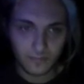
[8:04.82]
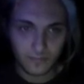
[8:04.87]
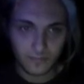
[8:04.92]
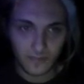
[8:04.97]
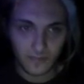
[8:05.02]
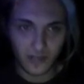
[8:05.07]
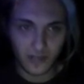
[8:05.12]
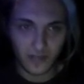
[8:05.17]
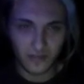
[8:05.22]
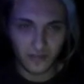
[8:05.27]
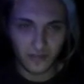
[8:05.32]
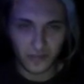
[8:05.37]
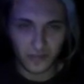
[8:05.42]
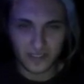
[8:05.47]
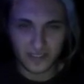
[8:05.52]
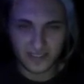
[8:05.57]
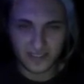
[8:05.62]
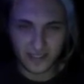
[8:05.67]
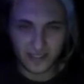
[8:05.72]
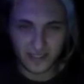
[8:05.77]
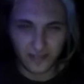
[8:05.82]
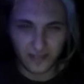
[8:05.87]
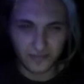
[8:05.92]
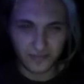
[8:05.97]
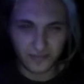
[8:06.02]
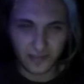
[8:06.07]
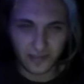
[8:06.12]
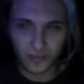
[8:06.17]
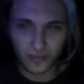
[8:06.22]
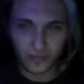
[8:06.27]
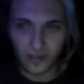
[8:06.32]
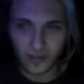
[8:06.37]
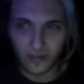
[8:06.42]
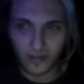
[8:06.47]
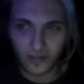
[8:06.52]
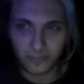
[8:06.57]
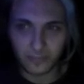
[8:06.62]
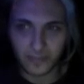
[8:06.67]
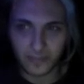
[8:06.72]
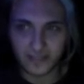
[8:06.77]
I don't know if you can see that real
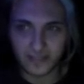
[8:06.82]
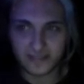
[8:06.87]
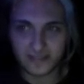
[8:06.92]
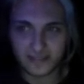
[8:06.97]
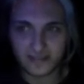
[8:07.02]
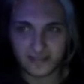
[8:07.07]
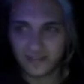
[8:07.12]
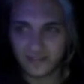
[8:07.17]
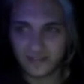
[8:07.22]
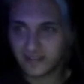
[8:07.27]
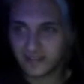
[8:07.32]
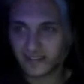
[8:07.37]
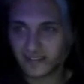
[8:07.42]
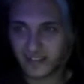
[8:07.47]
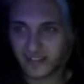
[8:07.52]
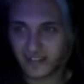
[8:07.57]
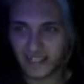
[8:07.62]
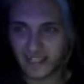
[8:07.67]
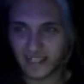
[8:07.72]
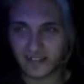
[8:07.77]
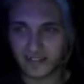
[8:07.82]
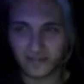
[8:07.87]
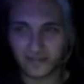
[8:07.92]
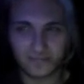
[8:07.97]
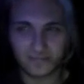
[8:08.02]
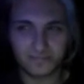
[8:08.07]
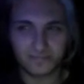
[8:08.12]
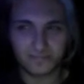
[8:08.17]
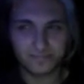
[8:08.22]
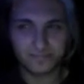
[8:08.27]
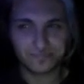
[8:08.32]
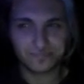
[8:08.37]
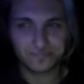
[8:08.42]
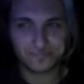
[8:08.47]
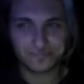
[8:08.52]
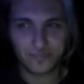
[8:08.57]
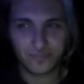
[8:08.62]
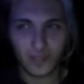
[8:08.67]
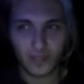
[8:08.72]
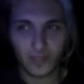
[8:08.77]
well, but it's like
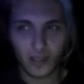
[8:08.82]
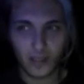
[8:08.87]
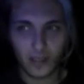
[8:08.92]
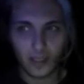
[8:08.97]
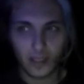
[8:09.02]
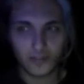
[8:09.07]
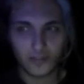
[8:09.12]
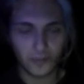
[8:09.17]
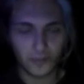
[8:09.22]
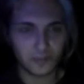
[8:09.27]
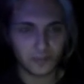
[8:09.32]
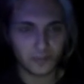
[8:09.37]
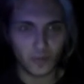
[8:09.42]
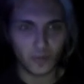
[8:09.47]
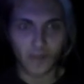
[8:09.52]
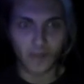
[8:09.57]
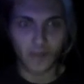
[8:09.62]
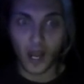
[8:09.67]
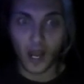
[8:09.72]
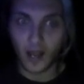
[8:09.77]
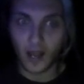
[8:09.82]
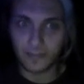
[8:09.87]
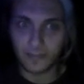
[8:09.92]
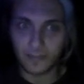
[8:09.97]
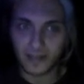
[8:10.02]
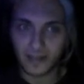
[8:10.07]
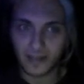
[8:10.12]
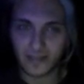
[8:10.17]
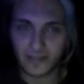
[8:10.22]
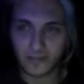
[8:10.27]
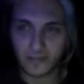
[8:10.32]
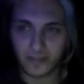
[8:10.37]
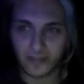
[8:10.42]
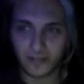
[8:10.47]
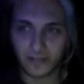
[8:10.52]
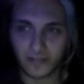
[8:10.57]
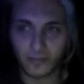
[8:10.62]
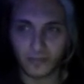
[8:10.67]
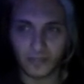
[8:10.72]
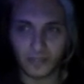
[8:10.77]
it's almost more of a hot pink than
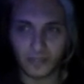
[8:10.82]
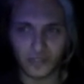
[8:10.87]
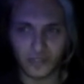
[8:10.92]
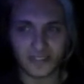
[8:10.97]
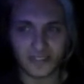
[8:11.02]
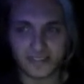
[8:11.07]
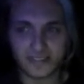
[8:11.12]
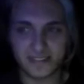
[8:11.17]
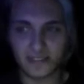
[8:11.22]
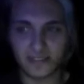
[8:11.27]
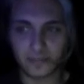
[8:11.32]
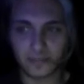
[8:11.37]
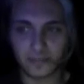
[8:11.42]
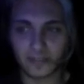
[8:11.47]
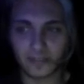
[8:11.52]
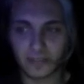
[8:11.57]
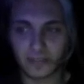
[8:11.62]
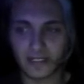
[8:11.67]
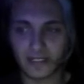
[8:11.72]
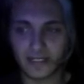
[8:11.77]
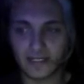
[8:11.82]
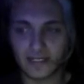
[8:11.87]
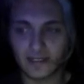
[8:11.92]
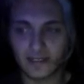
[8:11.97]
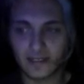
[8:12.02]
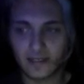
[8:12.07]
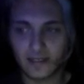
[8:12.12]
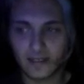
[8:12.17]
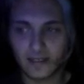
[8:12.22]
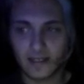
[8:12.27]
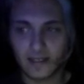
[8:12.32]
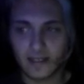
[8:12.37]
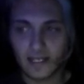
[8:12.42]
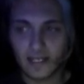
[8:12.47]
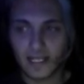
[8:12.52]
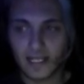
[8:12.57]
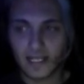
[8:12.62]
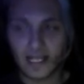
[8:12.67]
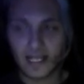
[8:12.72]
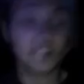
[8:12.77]
purple, but you can see the purple in it.
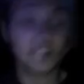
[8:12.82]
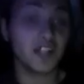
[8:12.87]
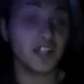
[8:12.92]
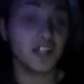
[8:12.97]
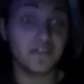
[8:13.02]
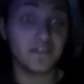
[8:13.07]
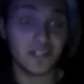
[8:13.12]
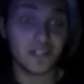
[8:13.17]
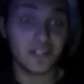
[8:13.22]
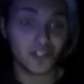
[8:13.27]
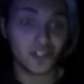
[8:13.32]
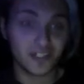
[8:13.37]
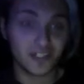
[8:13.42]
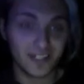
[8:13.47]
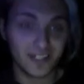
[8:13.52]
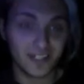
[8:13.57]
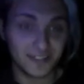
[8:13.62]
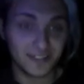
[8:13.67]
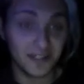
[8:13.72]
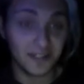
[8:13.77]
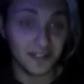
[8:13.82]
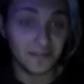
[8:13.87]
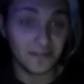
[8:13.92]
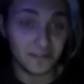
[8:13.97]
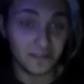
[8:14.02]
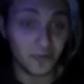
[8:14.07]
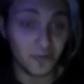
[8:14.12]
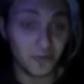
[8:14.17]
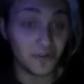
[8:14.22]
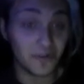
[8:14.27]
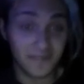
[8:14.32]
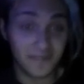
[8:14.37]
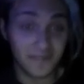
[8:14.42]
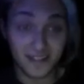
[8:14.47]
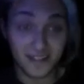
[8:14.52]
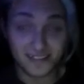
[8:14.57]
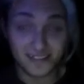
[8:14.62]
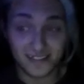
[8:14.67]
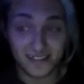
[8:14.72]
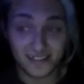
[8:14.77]
Love this shit. Love it. More of
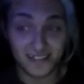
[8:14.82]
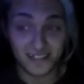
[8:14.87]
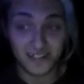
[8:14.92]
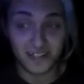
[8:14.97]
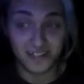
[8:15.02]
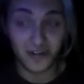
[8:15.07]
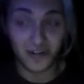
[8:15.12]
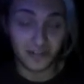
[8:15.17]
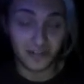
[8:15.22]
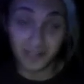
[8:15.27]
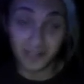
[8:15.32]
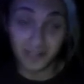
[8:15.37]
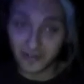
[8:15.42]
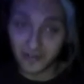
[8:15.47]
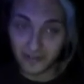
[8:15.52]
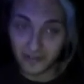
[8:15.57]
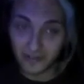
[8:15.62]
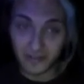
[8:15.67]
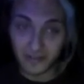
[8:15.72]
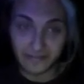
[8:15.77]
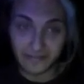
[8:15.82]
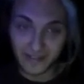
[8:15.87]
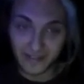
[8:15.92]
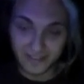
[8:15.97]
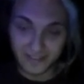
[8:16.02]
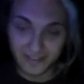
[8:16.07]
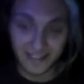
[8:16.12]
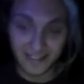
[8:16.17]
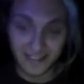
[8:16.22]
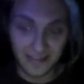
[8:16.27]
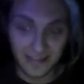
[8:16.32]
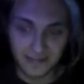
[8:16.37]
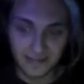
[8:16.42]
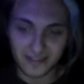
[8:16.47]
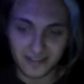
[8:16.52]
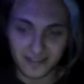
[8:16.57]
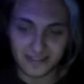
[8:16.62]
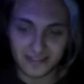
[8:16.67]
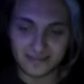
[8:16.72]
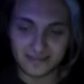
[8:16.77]
this is going to be going on my face,
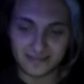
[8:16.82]
definitely.